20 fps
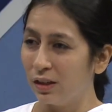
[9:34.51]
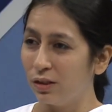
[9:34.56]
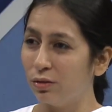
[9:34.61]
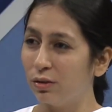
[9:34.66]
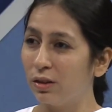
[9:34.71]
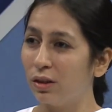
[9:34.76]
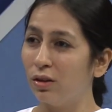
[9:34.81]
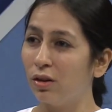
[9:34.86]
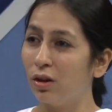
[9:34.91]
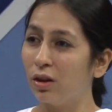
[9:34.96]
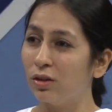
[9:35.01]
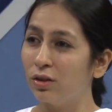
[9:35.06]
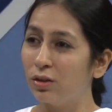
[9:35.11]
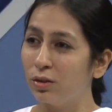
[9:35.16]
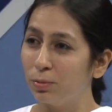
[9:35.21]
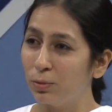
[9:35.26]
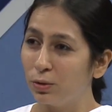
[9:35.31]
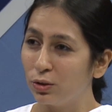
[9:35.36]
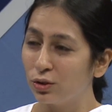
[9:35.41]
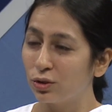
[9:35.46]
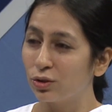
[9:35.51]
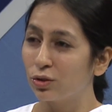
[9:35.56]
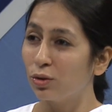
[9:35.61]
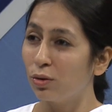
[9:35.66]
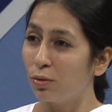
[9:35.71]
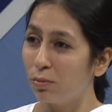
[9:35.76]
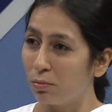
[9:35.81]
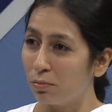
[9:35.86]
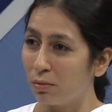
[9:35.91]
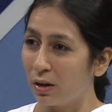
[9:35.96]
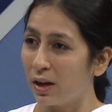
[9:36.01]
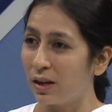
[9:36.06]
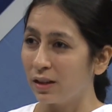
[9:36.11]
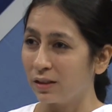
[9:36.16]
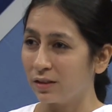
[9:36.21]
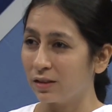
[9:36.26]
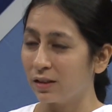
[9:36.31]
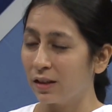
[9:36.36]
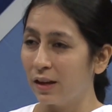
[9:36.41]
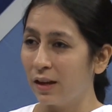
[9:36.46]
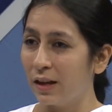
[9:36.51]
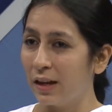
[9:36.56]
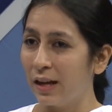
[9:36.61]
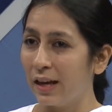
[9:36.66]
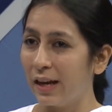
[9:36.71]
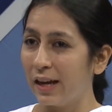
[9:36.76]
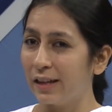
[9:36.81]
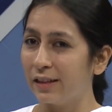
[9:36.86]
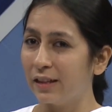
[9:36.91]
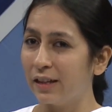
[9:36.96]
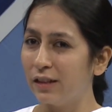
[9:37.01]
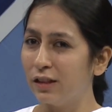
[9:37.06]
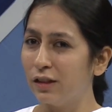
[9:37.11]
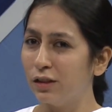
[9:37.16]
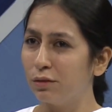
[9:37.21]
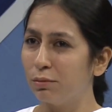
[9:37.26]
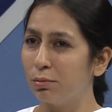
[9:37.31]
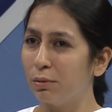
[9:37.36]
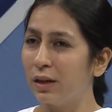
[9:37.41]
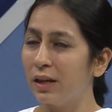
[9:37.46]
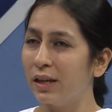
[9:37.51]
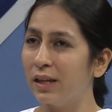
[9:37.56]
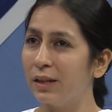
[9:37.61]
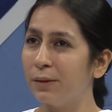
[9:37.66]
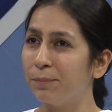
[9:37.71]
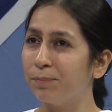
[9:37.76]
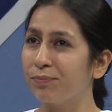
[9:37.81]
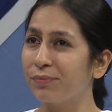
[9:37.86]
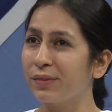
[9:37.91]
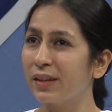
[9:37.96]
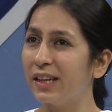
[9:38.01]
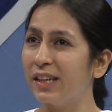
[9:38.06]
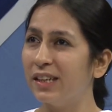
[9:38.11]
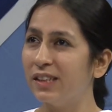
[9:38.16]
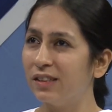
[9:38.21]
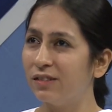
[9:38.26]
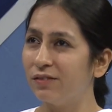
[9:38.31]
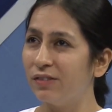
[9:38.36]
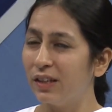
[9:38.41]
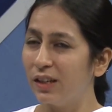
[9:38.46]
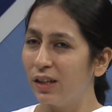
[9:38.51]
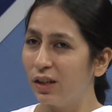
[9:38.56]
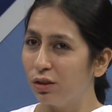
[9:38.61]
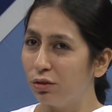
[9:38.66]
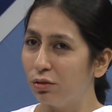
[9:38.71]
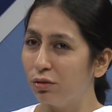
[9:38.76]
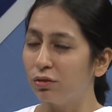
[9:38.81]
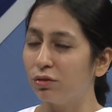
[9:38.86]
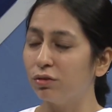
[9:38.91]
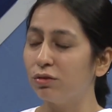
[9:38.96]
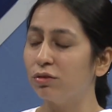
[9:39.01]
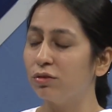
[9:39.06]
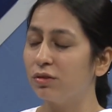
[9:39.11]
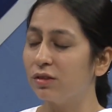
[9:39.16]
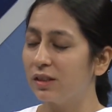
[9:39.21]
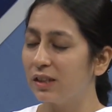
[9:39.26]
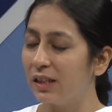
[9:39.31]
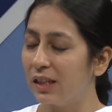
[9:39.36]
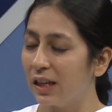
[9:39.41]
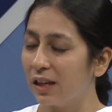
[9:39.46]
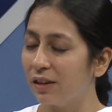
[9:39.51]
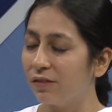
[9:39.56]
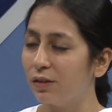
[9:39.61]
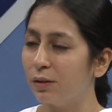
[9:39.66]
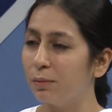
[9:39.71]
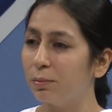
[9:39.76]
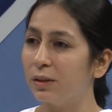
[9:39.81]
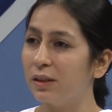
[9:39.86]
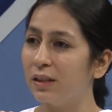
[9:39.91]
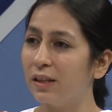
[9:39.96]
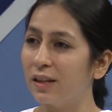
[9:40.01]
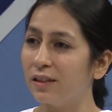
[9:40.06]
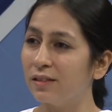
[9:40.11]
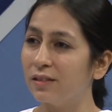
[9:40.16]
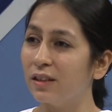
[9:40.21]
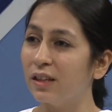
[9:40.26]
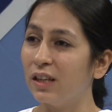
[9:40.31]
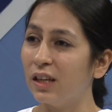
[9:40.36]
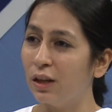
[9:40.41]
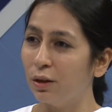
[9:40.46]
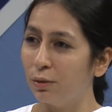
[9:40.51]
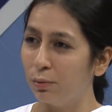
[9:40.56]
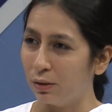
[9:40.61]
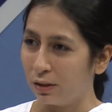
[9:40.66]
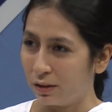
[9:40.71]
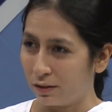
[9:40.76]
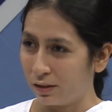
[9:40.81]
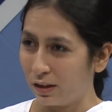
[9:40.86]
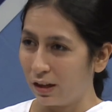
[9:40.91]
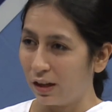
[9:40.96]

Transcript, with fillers: You can contribute so much. And that is why it's very good to see everybody as an equal.